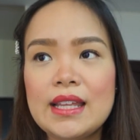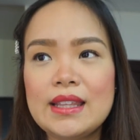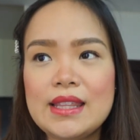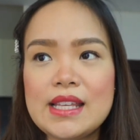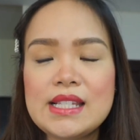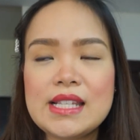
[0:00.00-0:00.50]

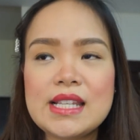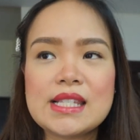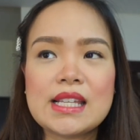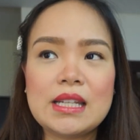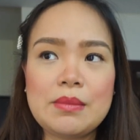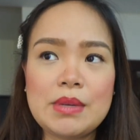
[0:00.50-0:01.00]
this is
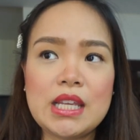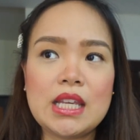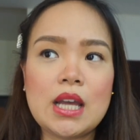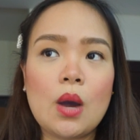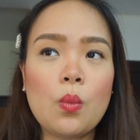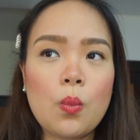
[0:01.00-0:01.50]
gonna
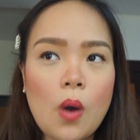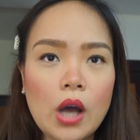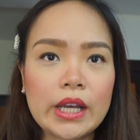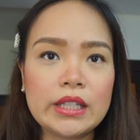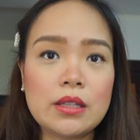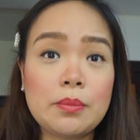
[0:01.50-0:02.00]
be a
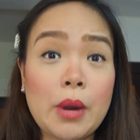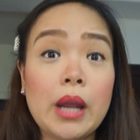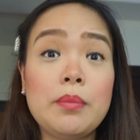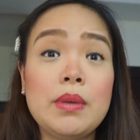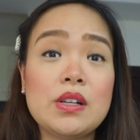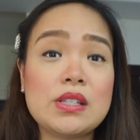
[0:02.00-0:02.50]
walk in the
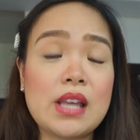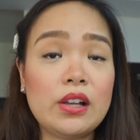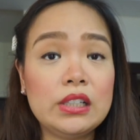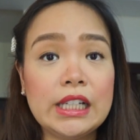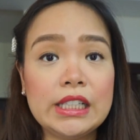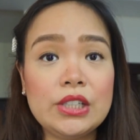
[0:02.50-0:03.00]
park because I
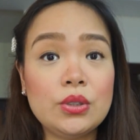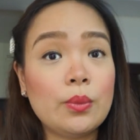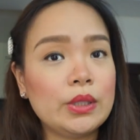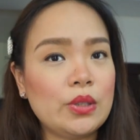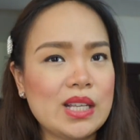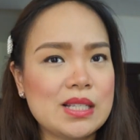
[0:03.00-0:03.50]
already know
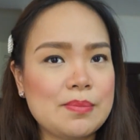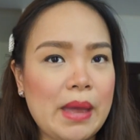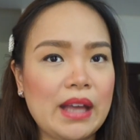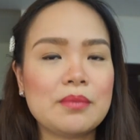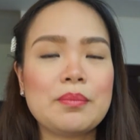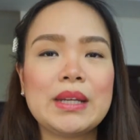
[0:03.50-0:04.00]
what to
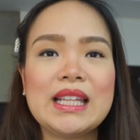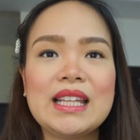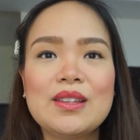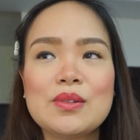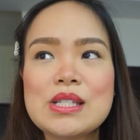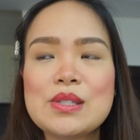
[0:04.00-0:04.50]
expect. But
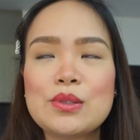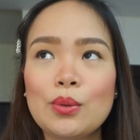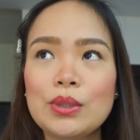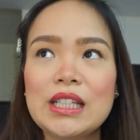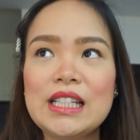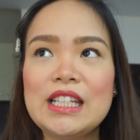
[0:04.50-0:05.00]
it was
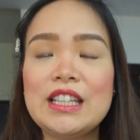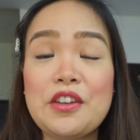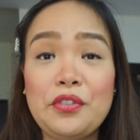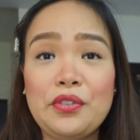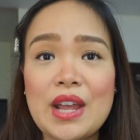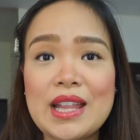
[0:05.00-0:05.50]
totally
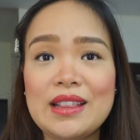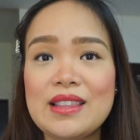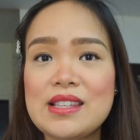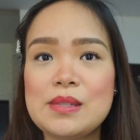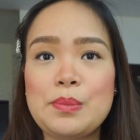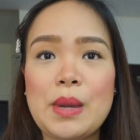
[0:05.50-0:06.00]
different.
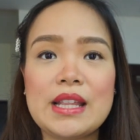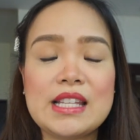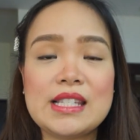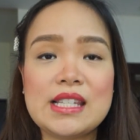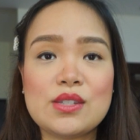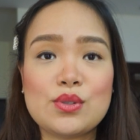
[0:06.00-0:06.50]
This
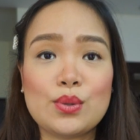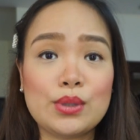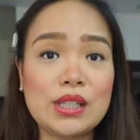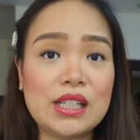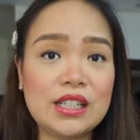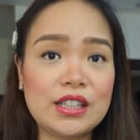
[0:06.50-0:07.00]
pregnancy is
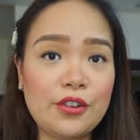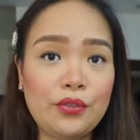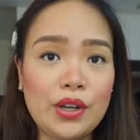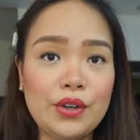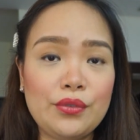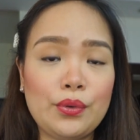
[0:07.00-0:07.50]
totally
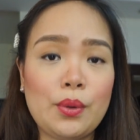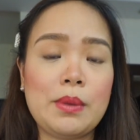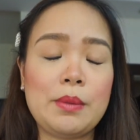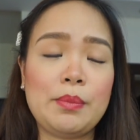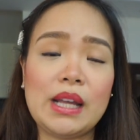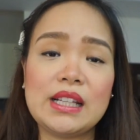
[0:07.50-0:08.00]
different from my
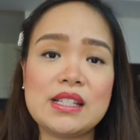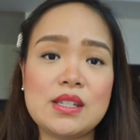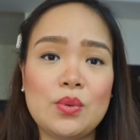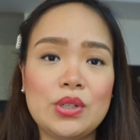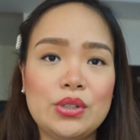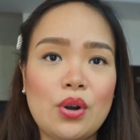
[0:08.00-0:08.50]
pregnancy
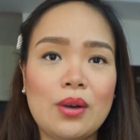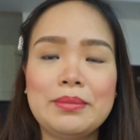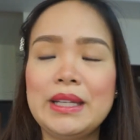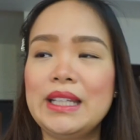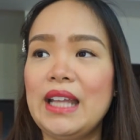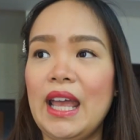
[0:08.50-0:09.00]
with
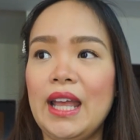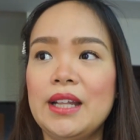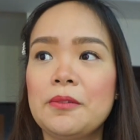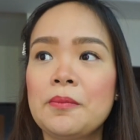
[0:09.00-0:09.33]
Robyn. And